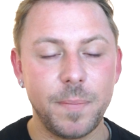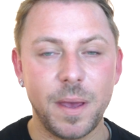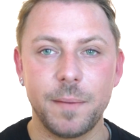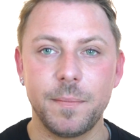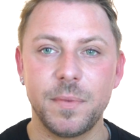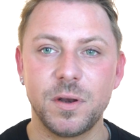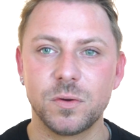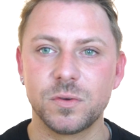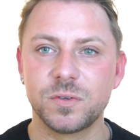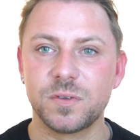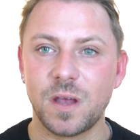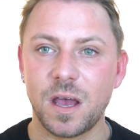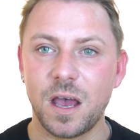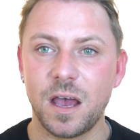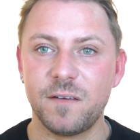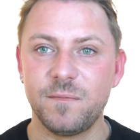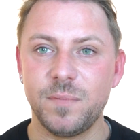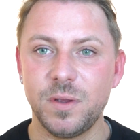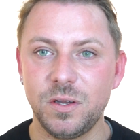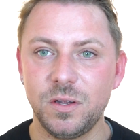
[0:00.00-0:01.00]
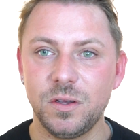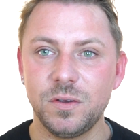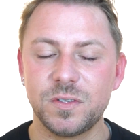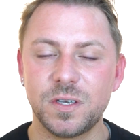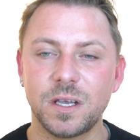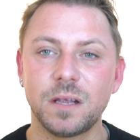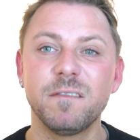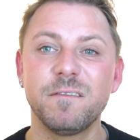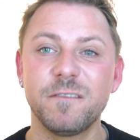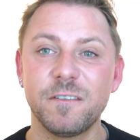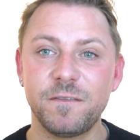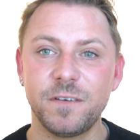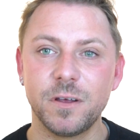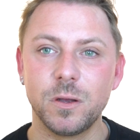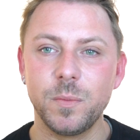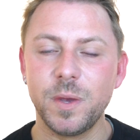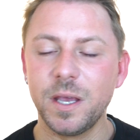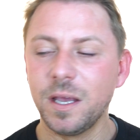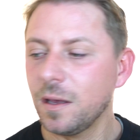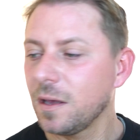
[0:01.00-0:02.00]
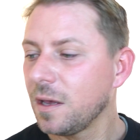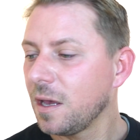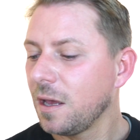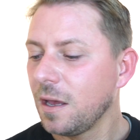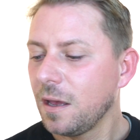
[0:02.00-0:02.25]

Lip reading: Bare Minerals that I've been using for filming.